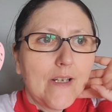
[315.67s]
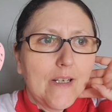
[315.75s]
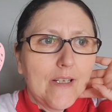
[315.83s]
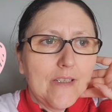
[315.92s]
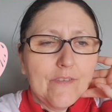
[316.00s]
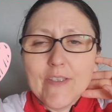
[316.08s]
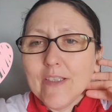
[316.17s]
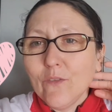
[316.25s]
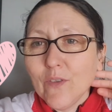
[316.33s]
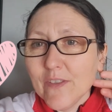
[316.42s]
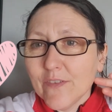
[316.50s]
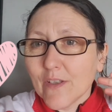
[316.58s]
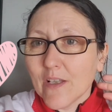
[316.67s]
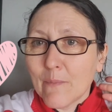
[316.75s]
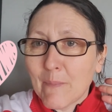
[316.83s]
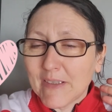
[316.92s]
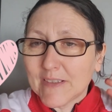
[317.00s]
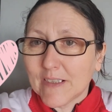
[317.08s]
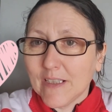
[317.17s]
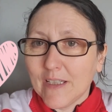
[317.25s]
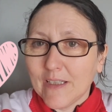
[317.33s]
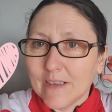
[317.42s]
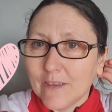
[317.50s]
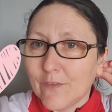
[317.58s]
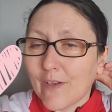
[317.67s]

living with mental health